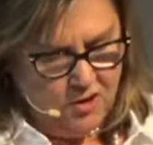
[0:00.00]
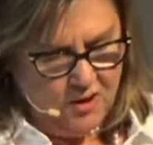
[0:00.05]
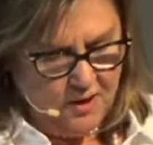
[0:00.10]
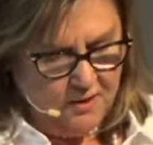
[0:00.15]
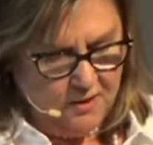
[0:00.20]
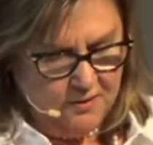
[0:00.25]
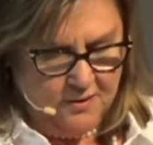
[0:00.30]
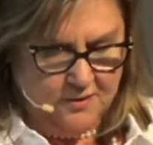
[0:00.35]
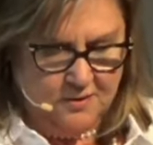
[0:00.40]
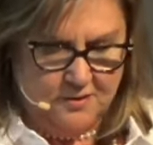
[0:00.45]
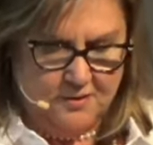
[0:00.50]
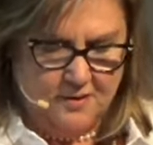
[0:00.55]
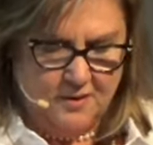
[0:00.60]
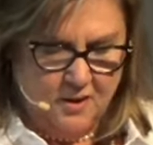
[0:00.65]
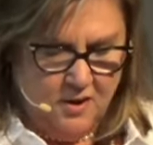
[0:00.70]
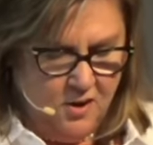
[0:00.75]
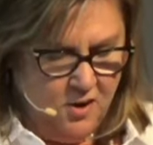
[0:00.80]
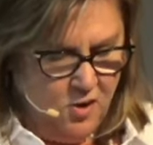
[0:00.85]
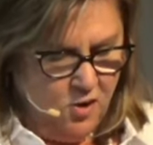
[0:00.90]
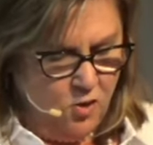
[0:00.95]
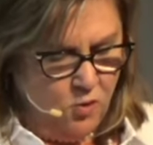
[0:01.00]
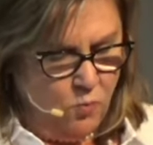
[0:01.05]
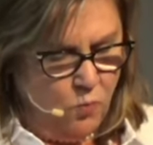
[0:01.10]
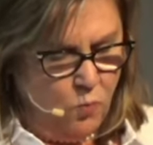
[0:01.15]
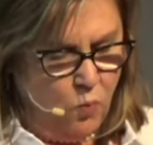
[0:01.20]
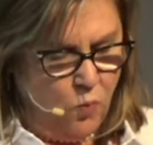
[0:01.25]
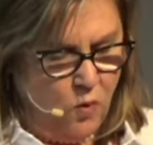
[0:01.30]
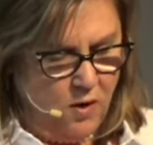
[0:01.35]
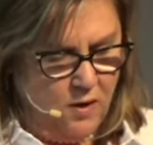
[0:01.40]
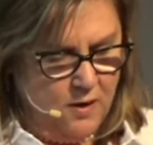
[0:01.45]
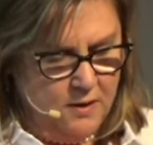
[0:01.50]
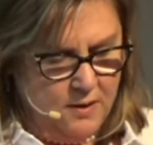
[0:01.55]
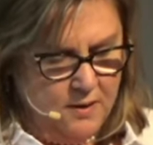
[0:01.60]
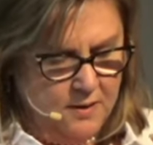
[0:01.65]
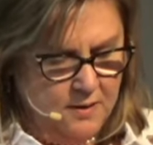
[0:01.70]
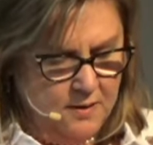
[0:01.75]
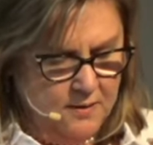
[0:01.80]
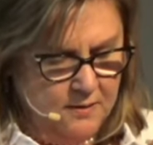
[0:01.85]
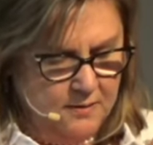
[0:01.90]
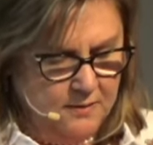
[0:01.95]
share this
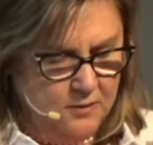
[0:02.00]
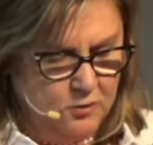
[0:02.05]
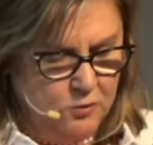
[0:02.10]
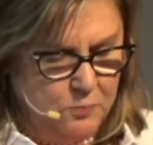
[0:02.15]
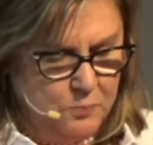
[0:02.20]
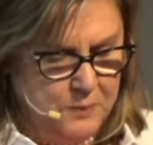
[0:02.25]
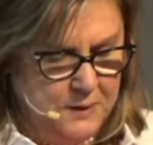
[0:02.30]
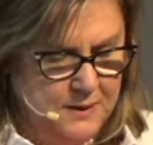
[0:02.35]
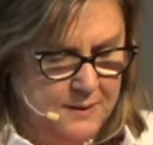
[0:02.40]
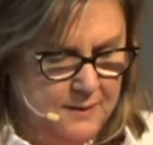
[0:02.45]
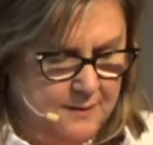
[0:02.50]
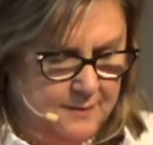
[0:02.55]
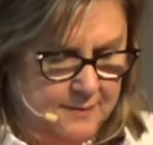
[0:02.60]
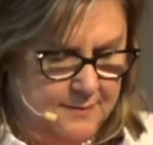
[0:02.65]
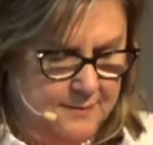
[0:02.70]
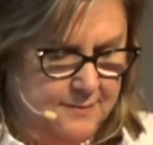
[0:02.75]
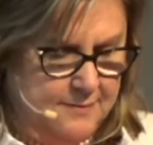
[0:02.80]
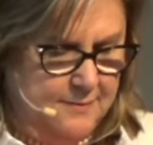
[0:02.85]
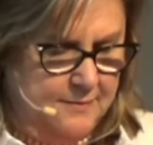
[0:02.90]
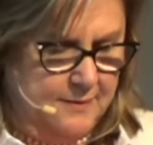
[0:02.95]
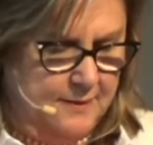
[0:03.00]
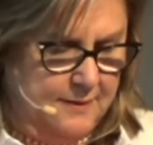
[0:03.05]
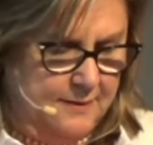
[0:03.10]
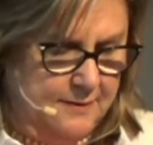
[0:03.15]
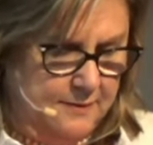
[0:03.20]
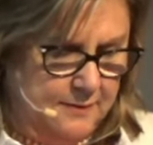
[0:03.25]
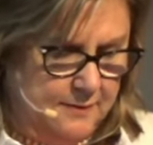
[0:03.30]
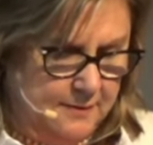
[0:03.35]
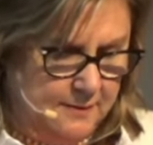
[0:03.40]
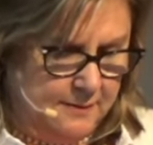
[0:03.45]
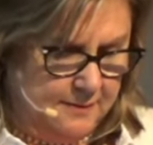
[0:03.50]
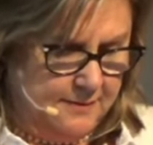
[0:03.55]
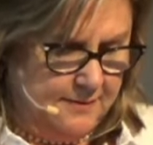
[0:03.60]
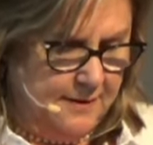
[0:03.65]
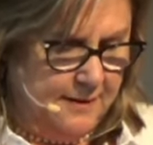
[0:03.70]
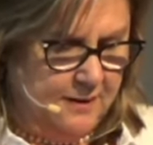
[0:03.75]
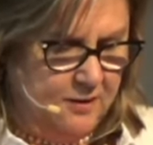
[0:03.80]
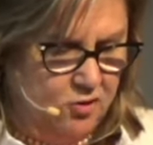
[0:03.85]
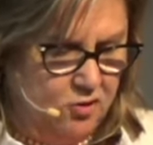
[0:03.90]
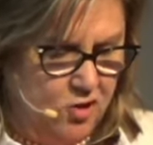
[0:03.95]
one little piece in the
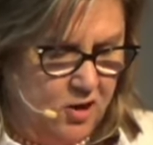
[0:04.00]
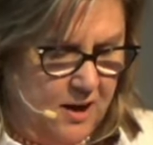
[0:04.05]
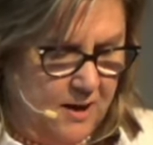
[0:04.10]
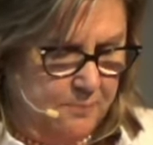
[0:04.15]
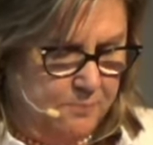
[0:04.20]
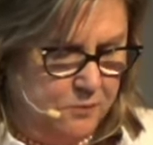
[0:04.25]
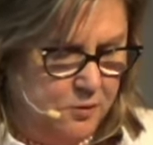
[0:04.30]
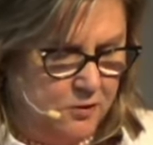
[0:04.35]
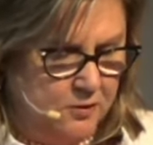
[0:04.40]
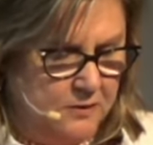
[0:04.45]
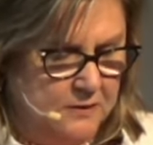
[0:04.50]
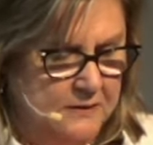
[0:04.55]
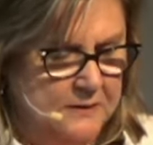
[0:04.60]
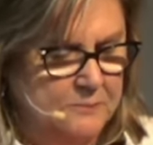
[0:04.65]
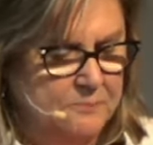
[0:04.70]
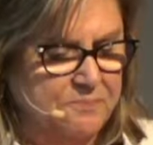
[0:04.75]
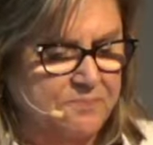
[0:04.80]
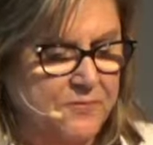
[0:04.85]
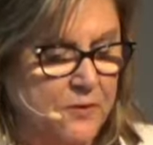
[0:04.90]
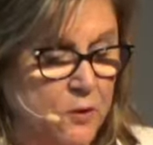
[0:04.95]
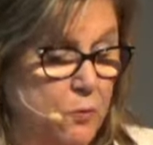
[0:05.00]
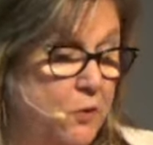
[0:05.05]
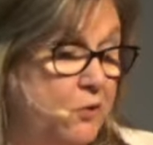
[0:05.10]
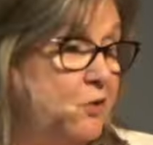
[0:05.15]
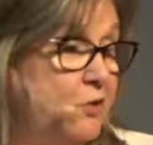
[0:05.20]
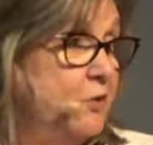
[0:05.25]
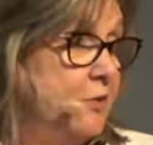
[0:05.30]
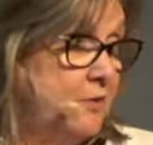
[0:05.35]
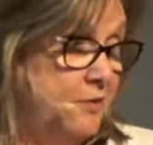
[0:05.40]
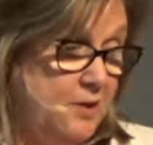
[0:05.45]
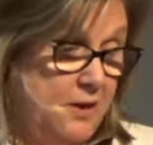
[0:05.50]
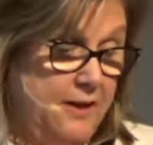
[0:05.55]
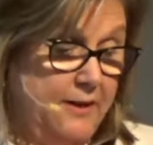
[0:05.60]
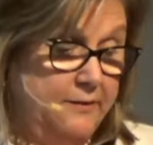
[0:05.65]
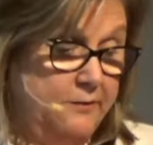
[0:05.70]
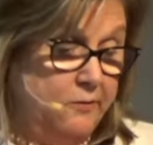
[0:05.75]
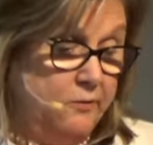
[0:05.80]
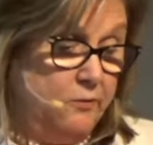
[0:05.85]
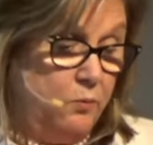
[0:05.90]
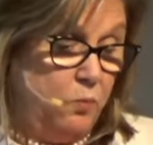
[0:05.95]
second chapter, which is
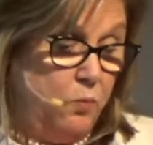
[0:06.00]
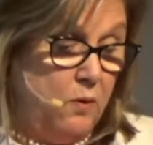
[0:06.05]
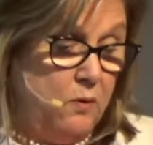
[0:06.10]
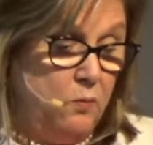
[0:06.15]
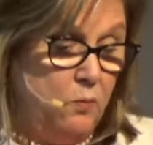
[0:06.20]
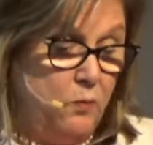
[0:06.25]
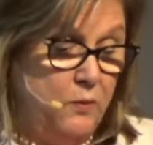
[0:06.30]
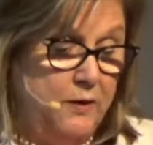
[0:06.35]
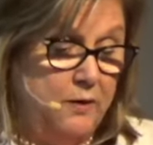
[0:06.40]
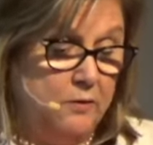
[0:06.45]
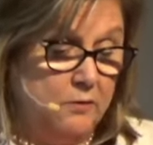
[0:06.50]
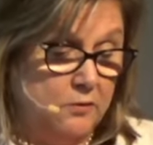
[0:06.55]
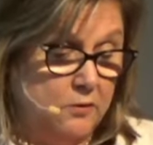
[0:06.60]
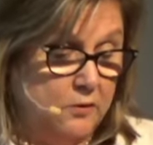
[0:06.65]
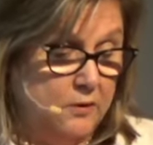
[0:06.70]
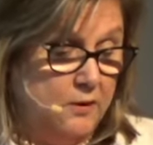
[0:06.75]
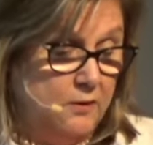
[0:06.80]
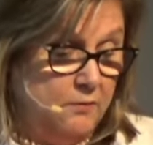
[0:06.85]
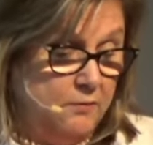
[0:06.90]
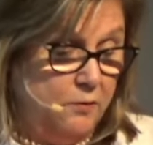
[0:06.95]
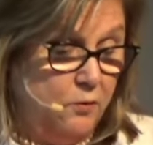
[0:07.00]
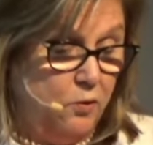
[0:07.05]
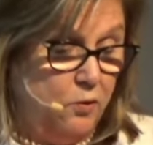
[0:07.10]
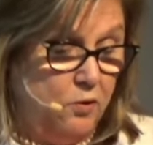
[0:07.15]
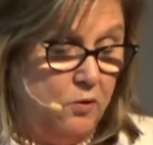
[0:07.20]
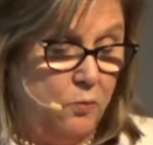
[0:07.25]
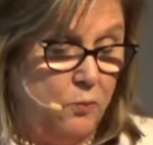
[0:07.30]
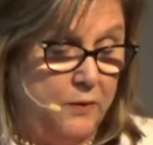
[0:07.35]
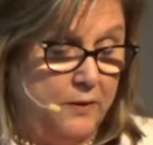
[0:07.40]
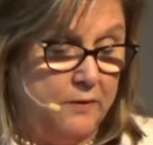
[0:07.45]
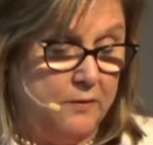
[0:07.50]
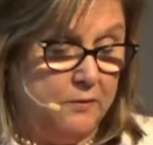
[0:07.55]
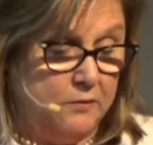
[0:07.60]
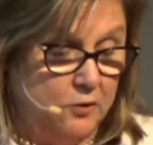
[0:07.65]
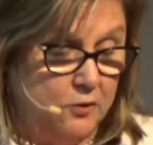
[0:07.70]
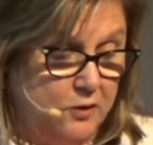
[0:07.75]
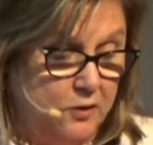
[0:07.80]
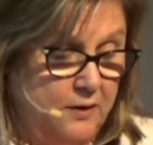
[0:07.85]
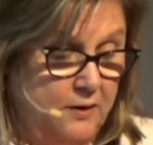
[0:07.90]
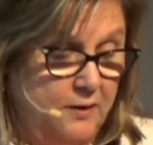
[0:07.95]
entitled, What We Are Looking For, We Are
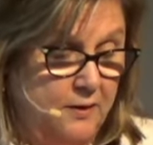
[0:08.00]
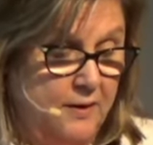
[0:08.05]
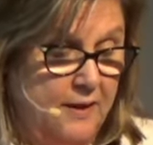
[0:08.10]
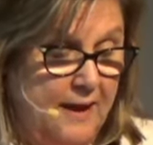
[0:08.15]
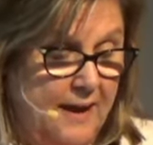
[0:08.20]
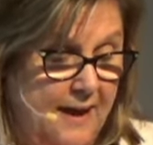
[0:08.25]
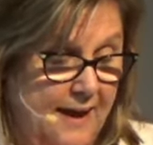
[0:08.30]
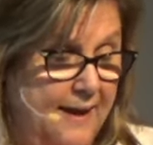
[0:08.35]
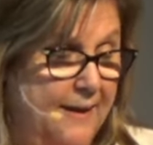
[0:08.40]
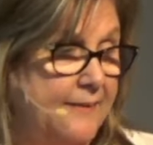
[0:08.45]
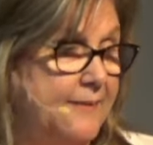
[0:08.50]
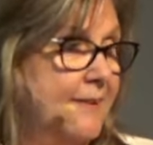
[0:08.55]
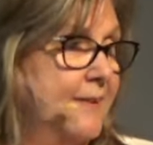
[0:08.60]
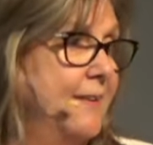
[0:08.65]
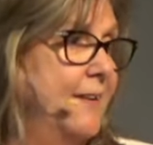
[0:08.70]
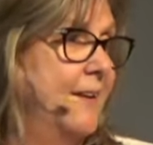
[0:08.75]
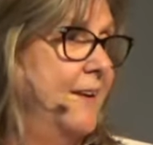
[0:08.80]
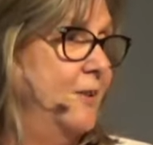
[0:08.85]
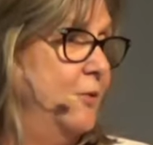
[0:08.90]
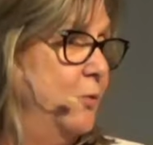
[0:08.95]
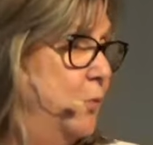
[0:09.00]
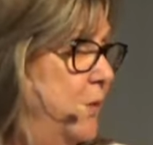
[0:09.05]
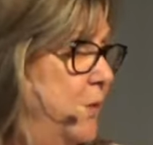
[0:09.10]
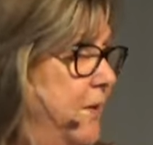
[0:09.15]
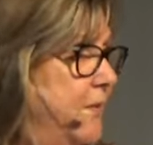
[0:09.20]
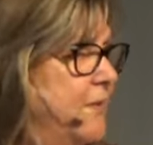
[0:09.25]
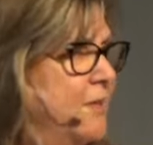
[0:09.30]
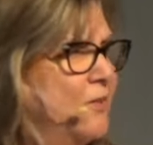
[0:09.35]
Looking At and With.